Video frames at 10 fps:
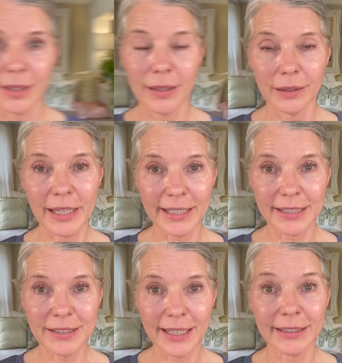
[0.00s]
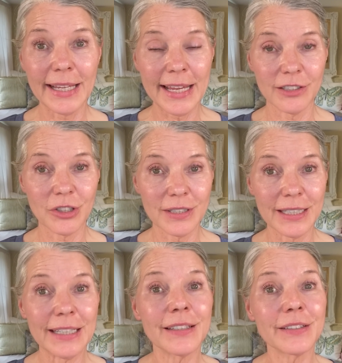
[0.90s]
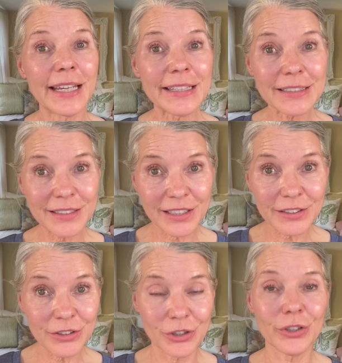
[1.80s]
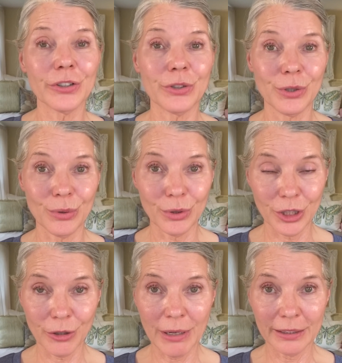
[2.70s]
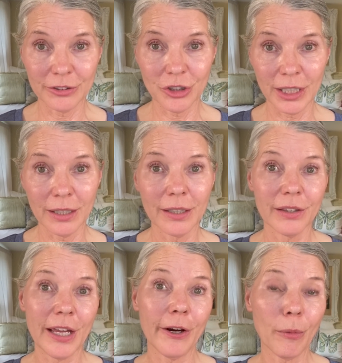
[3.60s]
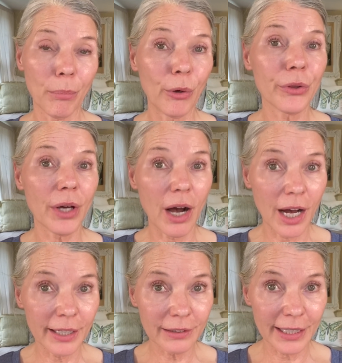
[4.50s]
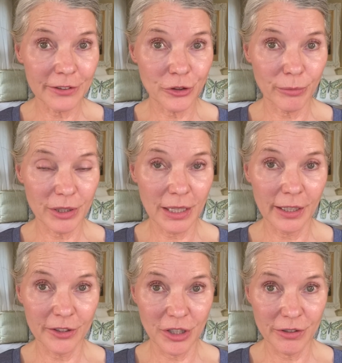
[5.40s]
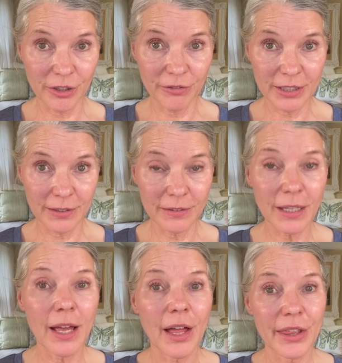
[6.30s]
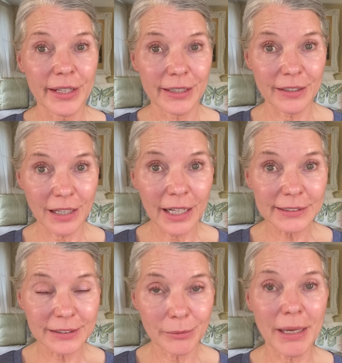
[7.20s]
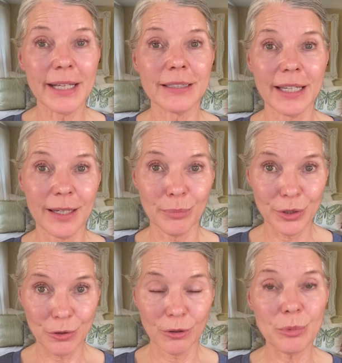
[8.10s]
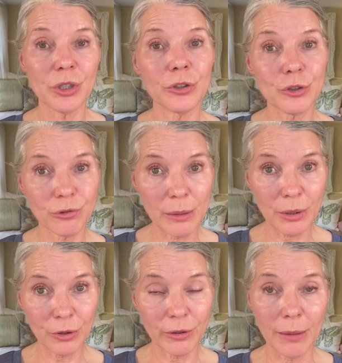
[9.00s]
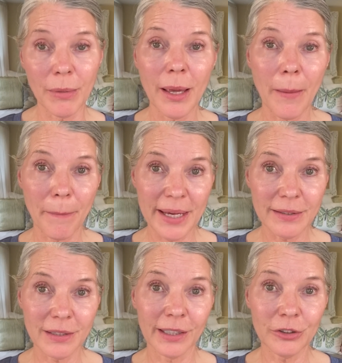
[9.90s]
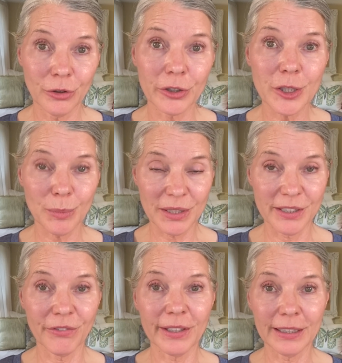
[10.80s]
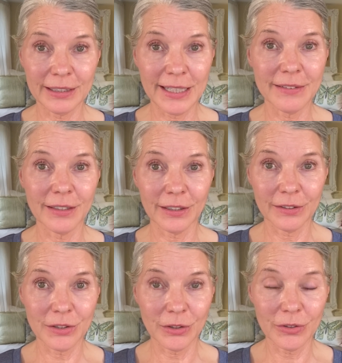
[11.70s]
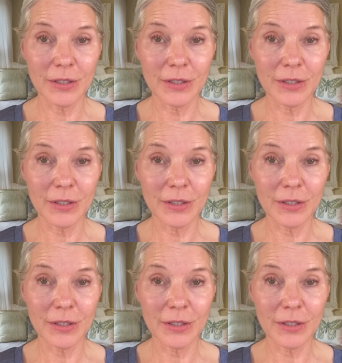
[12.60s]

Like I said, Agency is a sister to Curology. They are both online dermatology services that can customize a prescription treatment cream based on your specific needs and concerns.